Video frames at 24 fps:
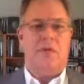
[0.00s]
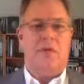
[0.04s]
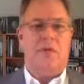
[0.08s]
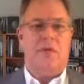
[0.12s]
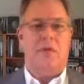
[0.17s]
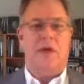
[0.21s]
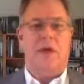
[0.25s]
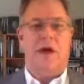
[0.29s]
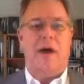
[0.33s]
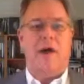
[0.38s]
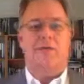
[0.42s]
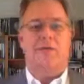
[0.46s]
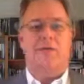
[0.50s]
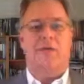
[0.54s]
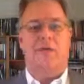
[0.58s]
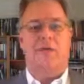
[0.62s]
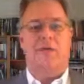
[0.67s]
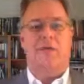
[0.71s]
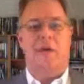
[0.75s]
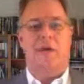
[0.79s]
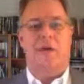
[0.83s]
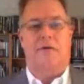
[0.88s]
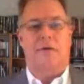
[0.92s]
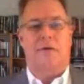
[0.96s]

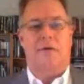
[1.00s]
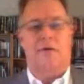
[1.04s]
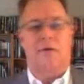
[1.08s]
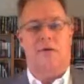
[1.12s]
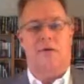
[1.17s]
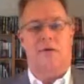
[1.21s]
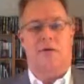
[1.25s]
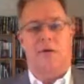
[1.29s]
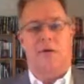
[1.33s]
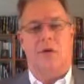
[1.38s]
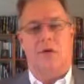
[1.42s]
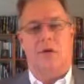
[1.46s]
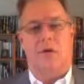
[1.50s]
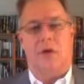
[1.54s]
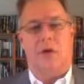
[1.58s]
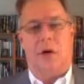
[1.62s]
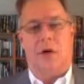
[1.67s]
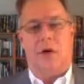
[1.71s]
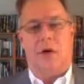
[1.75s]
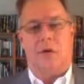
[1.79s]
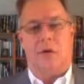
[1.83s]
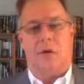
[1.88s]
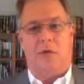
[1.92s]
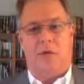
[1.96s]
national level
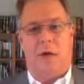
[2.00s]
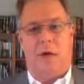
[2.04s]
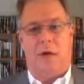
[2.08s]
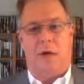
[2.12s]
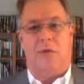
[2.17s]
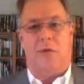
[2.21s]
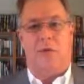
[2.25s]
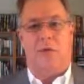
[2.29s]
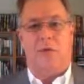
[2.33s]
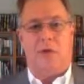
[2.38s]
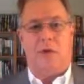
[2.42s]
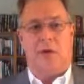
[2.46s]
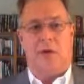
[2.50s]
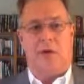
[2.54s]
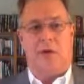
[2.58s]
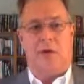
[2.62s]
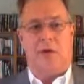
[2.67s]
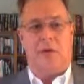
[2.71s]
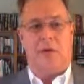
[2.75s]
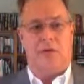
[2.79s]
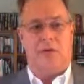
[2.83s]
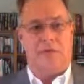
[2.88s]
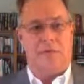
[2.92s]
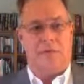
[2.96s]
equity crowdfunding
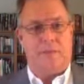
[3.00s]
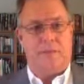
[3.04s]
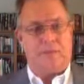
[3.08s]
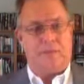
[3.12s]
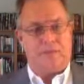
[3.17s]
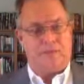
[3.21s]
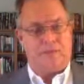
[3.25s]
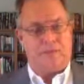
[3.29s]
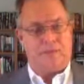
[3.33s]
regulation,